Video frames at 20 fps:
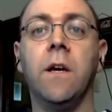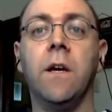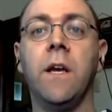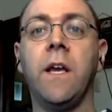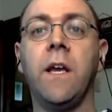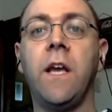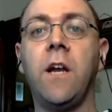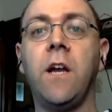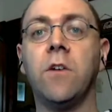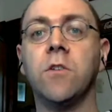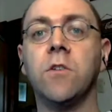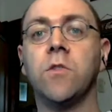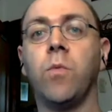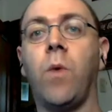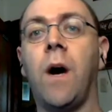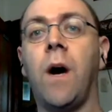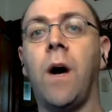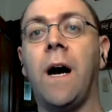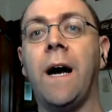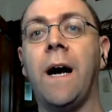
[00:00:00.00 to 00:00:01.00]
Here's
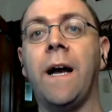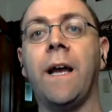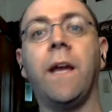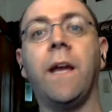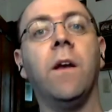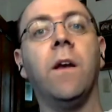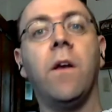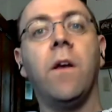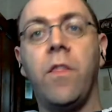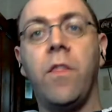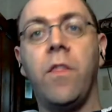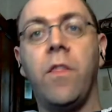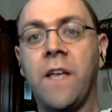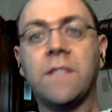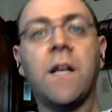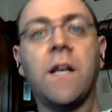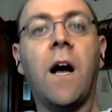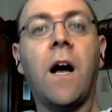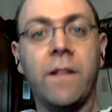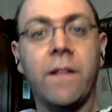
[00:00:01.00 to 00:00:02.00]
why this
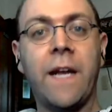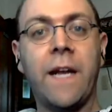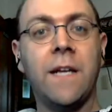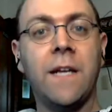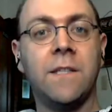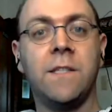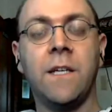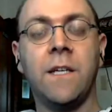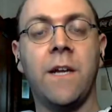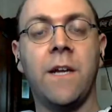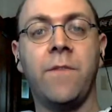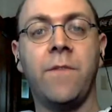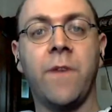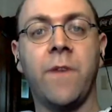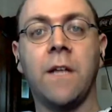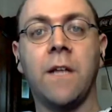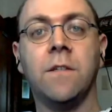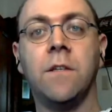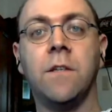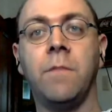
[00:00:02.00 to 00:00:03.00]
holiday is
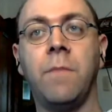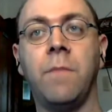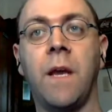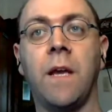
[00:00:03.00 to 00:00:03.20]
significant to me.